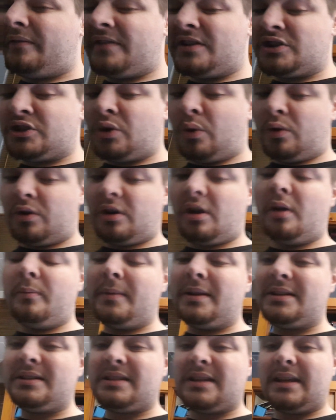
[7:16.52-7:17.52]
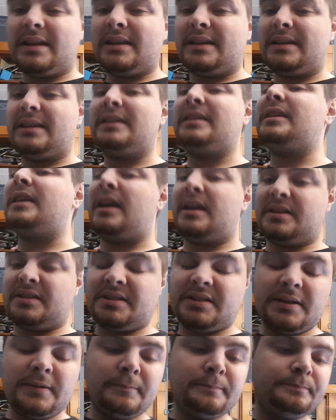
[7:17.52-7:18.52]
of its shortcomings?
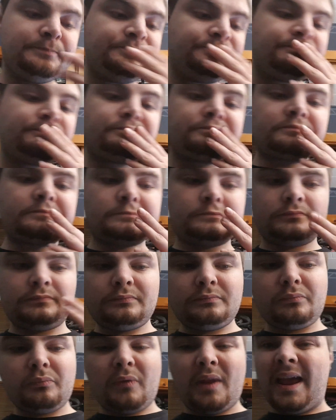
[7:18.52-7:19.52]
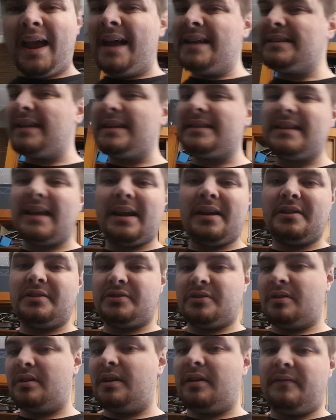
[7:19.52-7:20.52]
Yes. As I said,
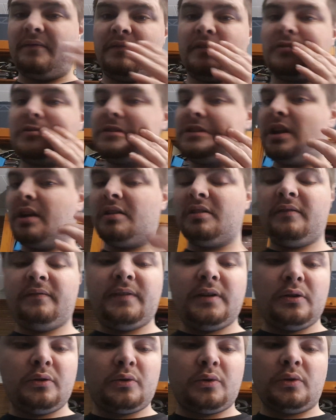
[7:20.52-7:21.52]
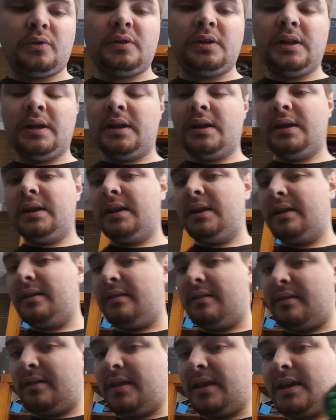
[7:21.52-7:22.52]
if you're stuck in a vehicle,
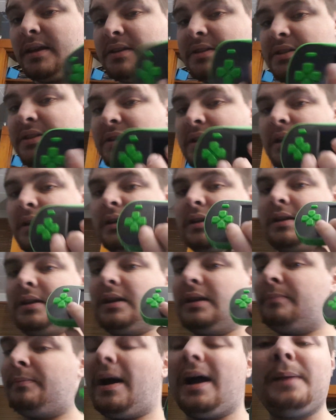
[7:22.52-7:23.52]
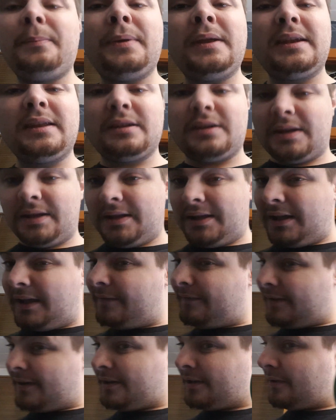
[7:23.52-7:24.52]
this, in my opinion,
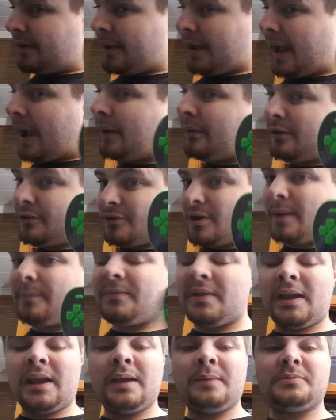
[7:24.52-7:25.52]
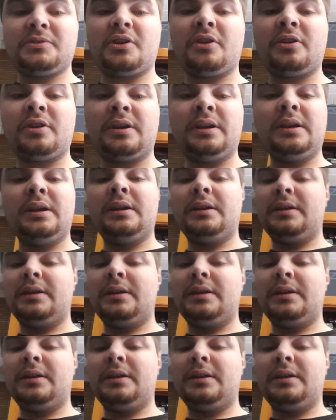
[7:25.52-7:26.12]
even how crap the games are,